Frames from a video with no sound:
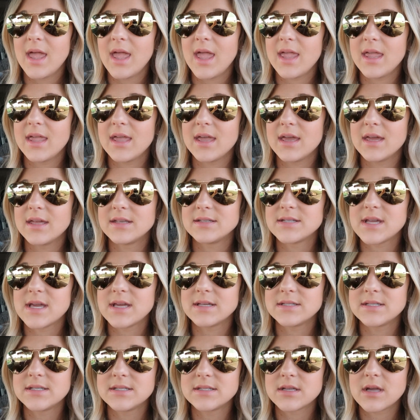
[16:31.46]
and
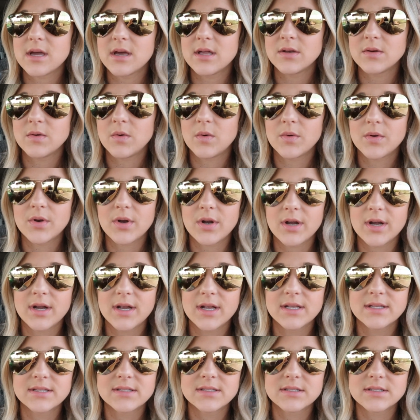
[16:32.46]
as he's gotten older,
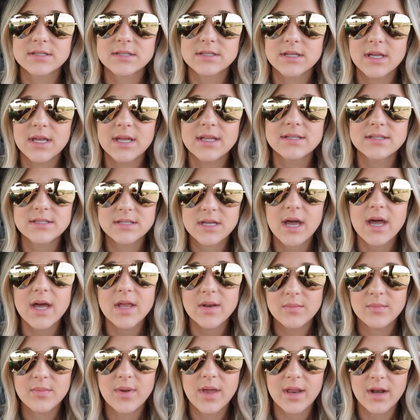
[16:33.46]
it's
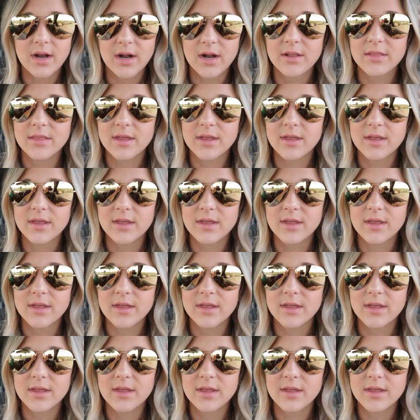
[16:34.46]
gotten better.